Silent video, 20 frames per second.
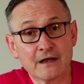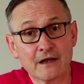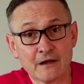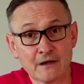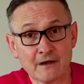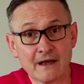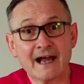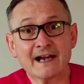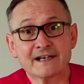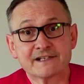
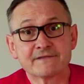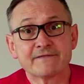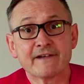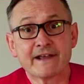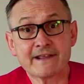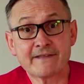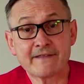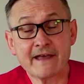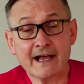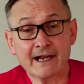
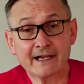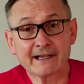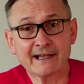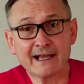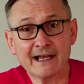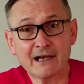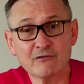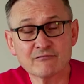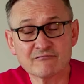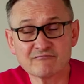activate that
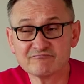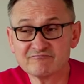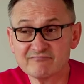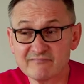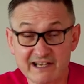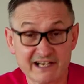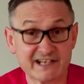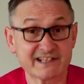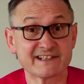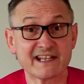account,
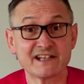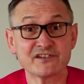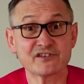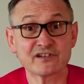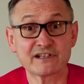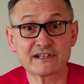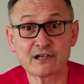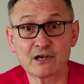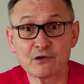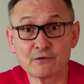and
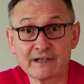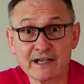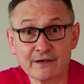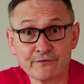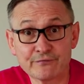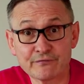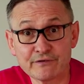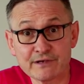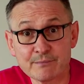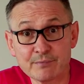essentially go and get
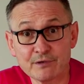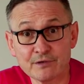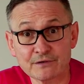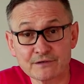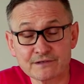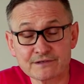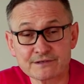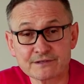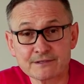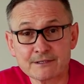free
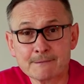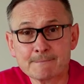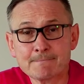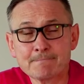books.